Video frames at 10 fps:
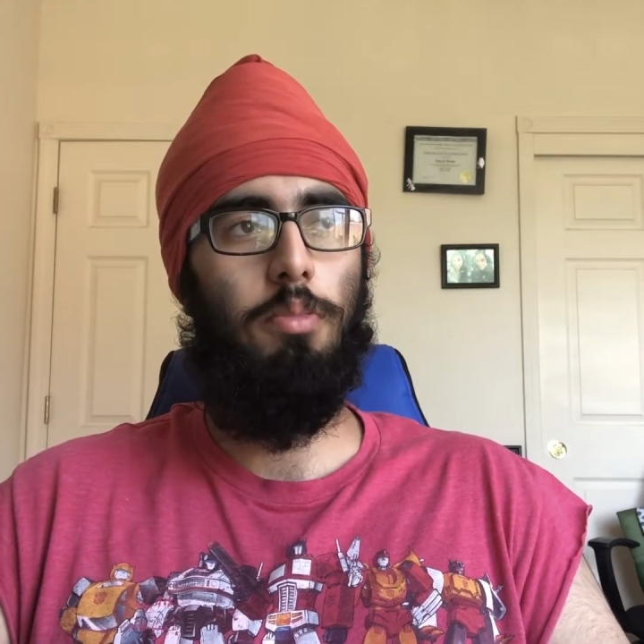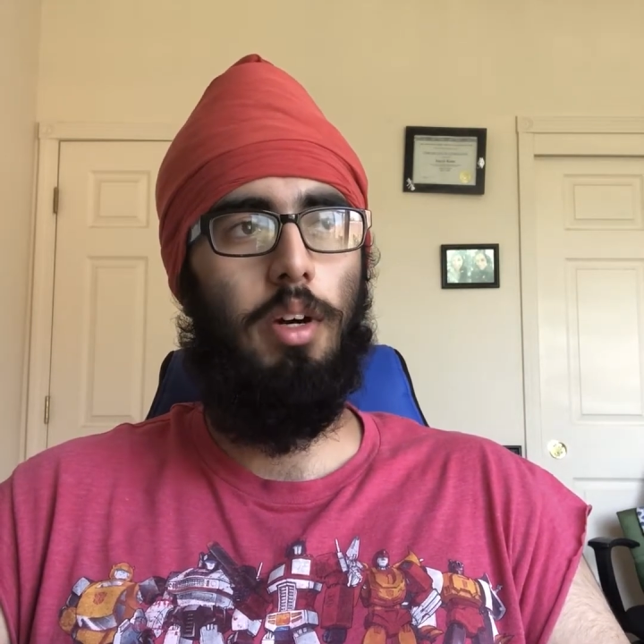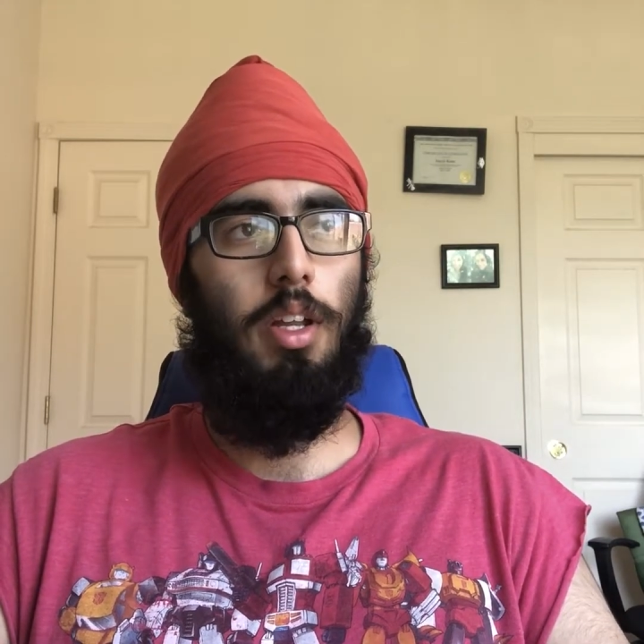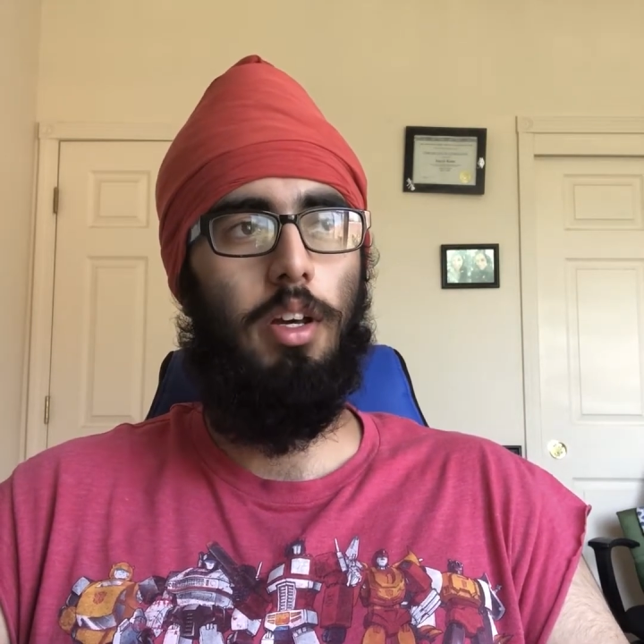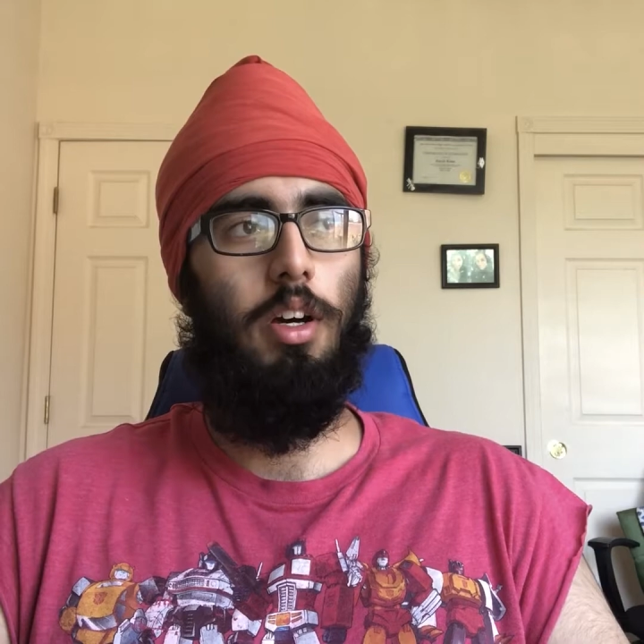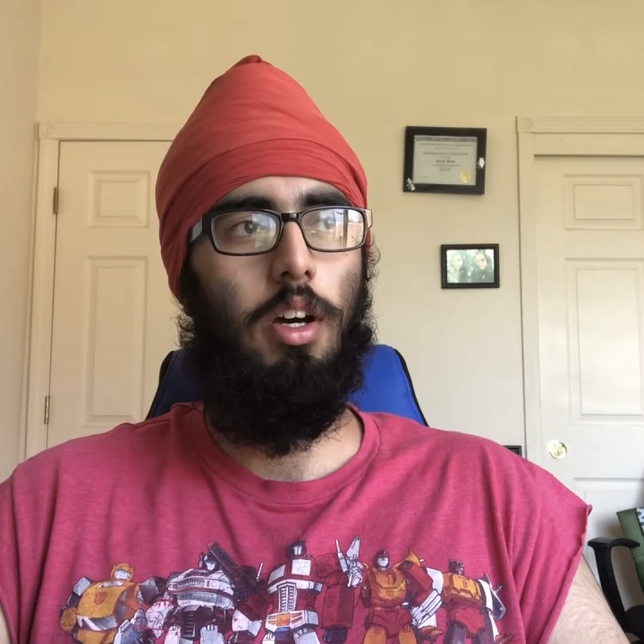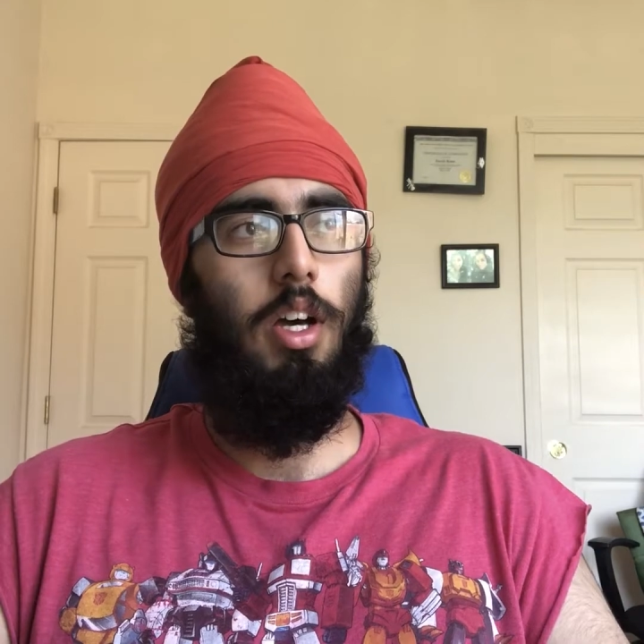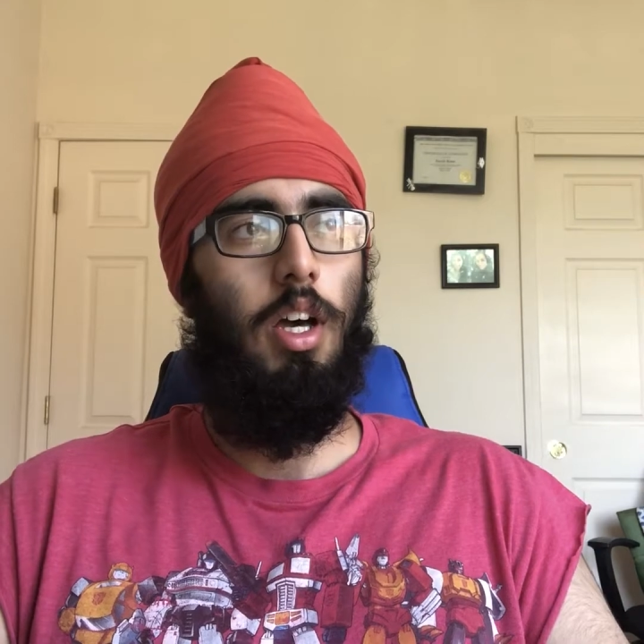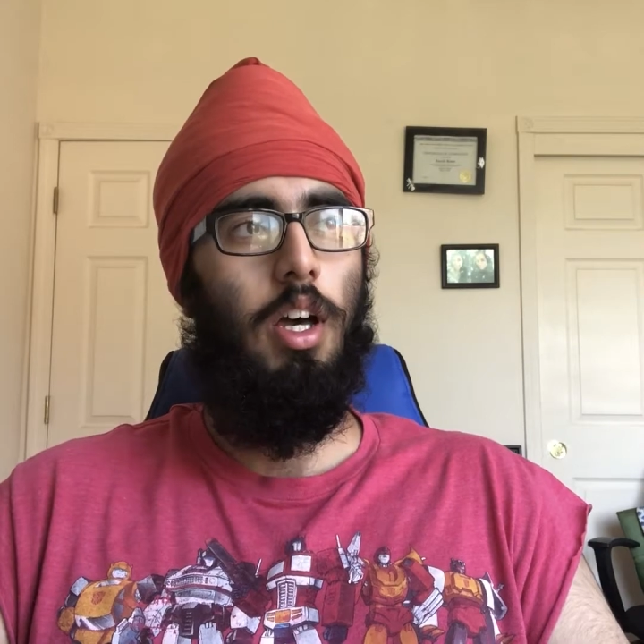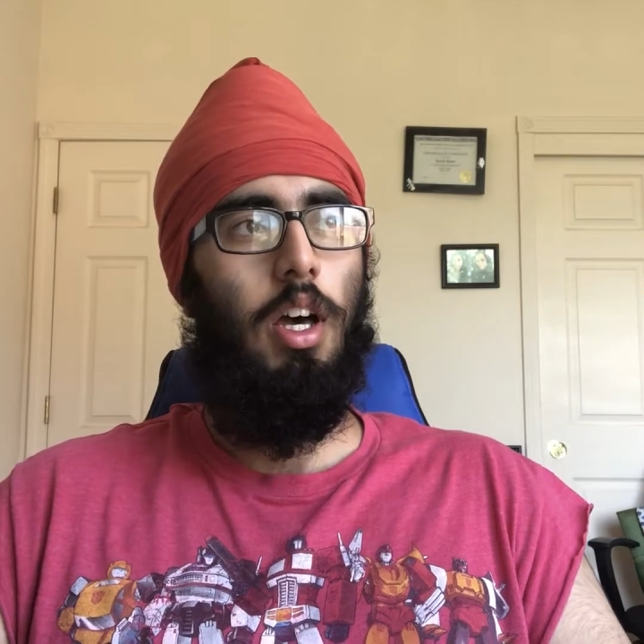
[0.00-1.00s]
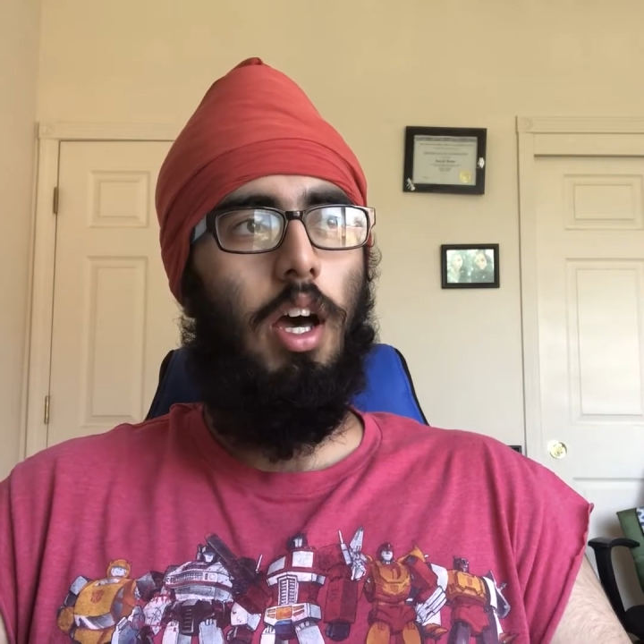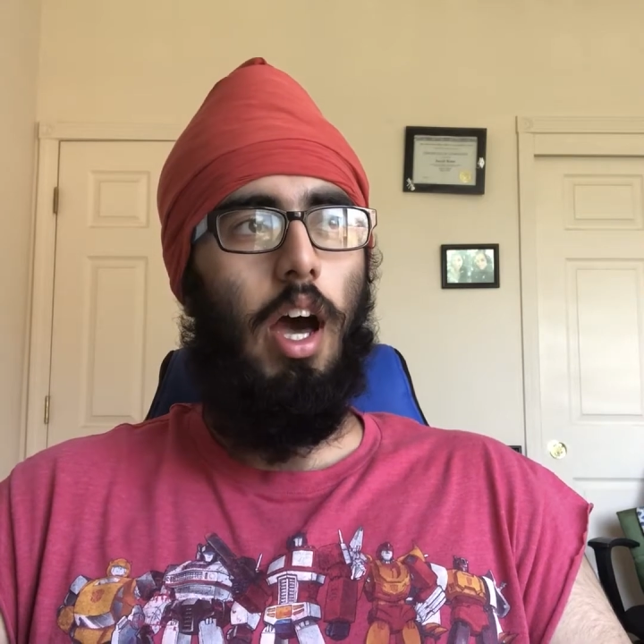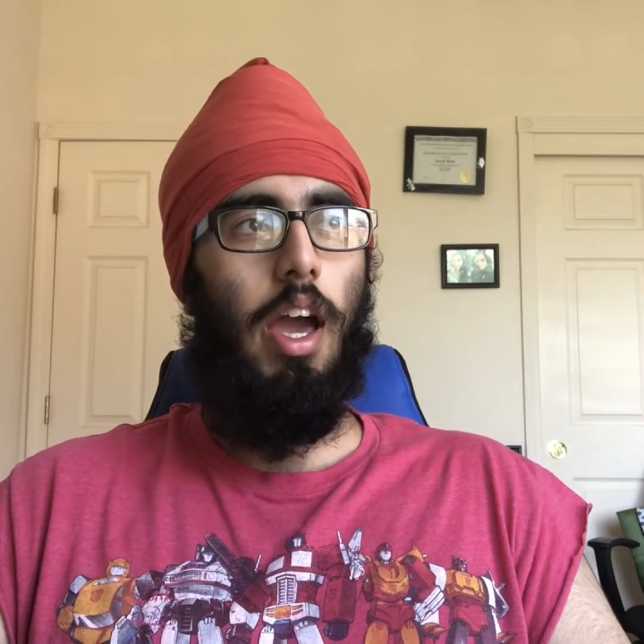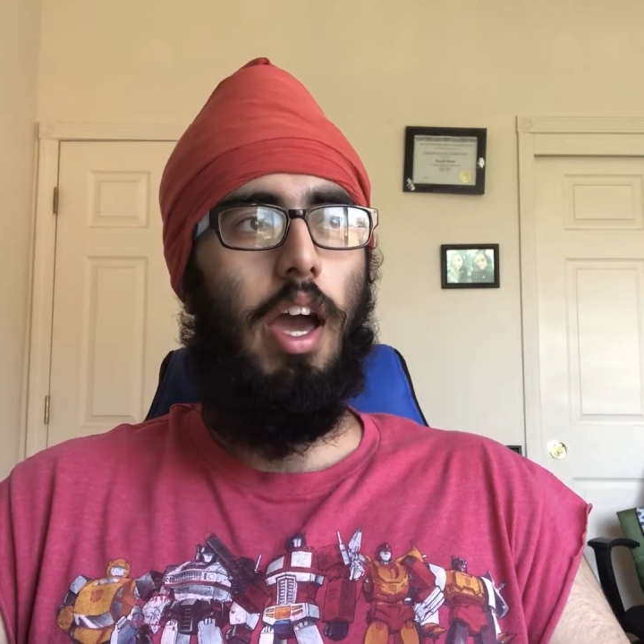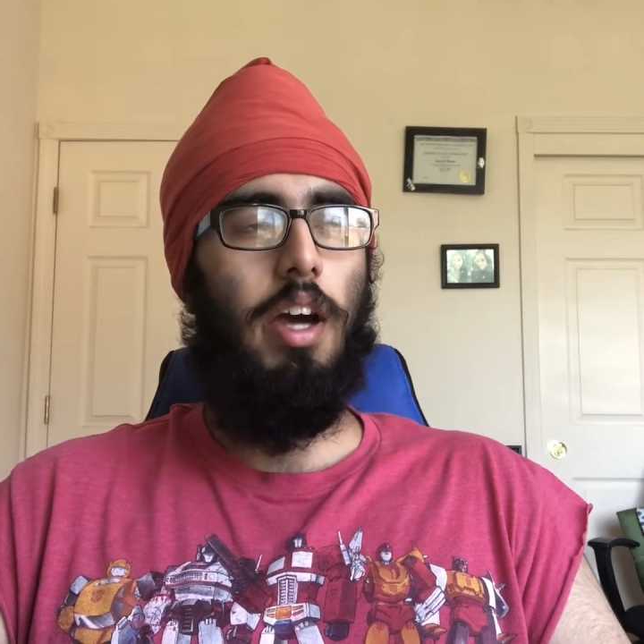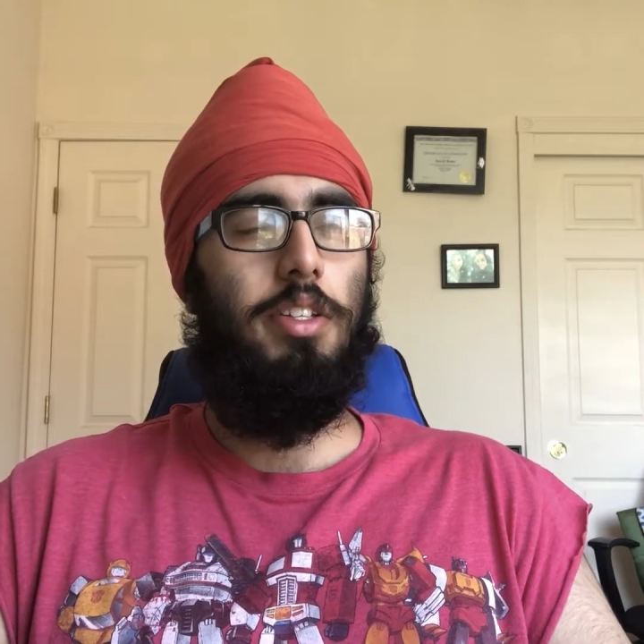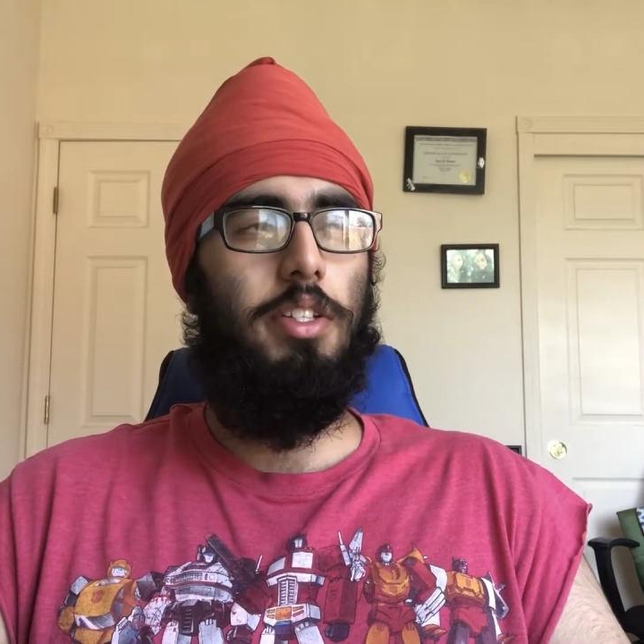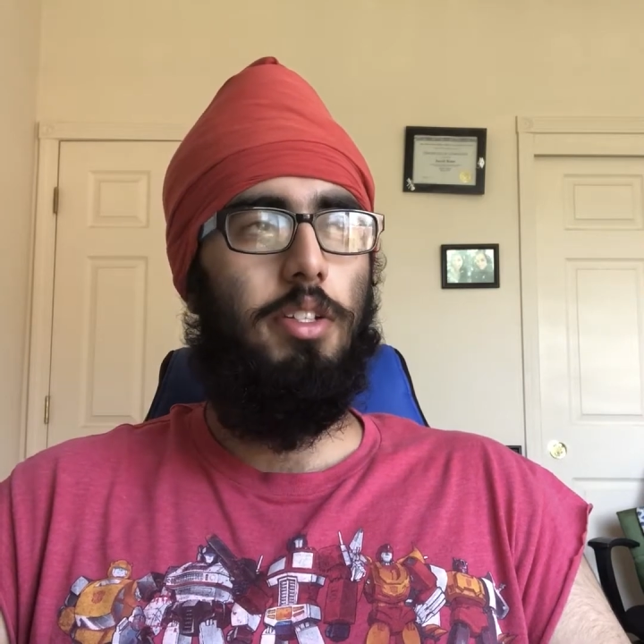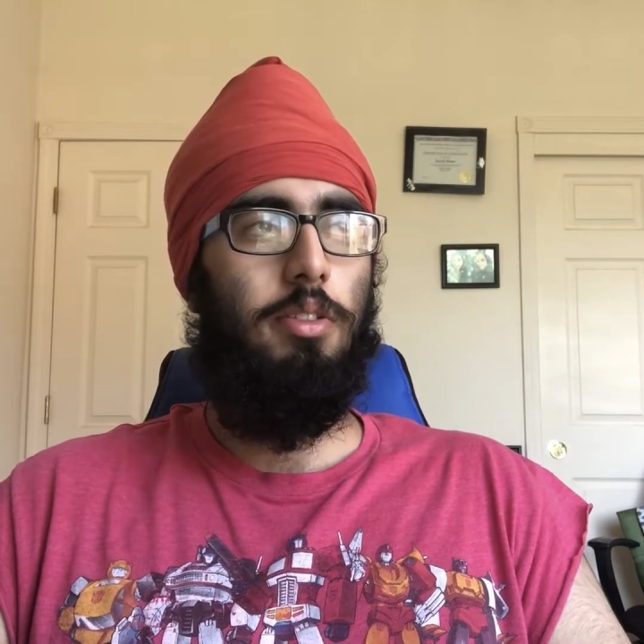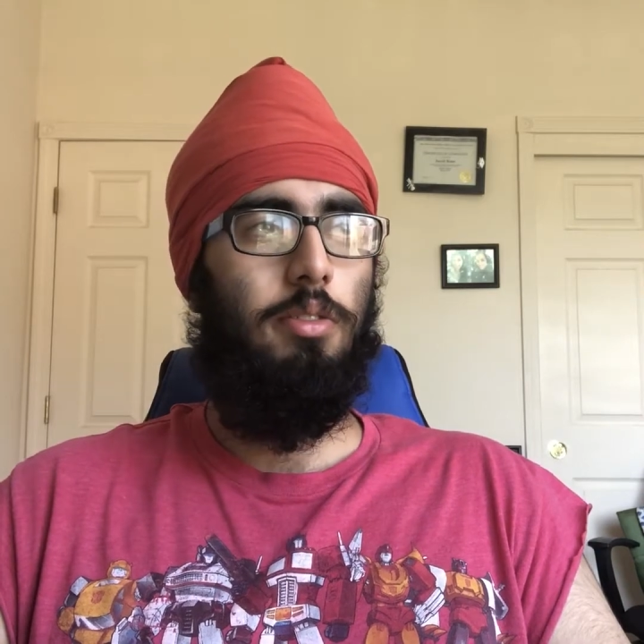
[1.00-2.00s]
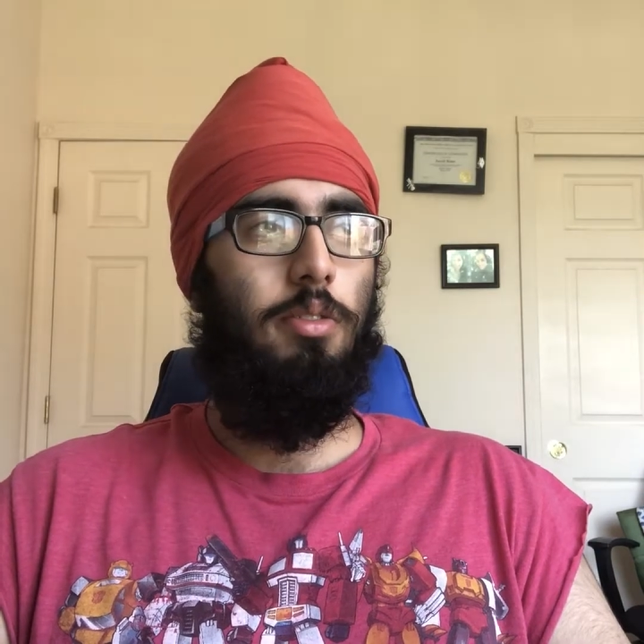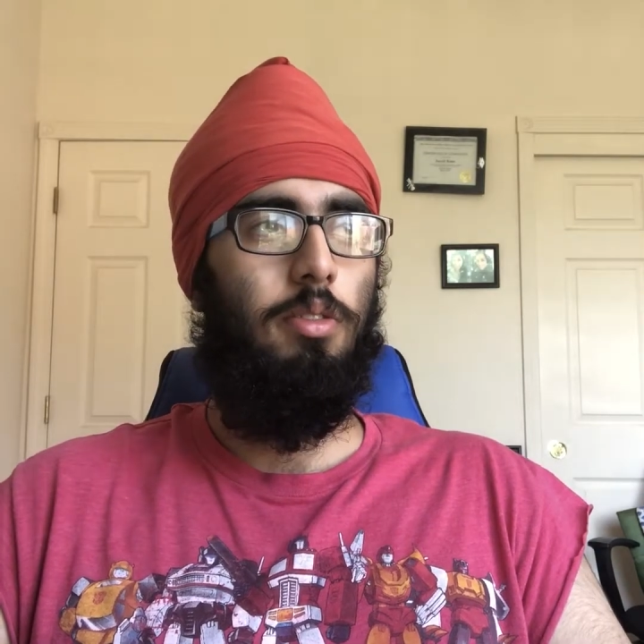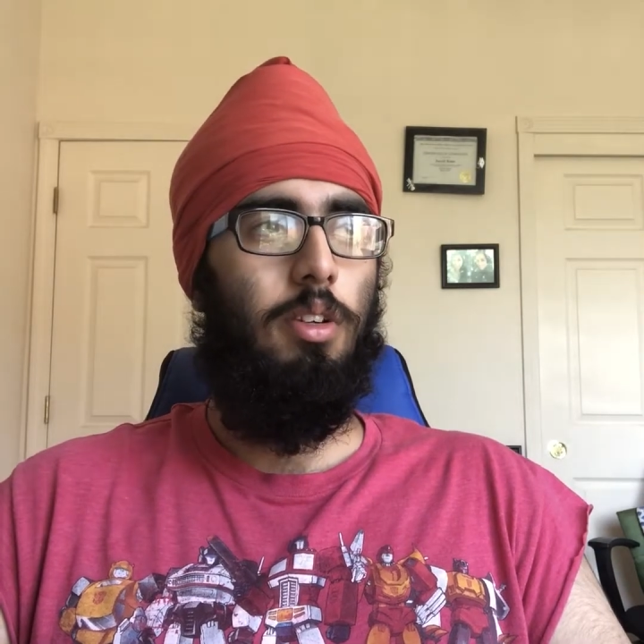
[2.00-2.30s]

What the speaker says: but I had to.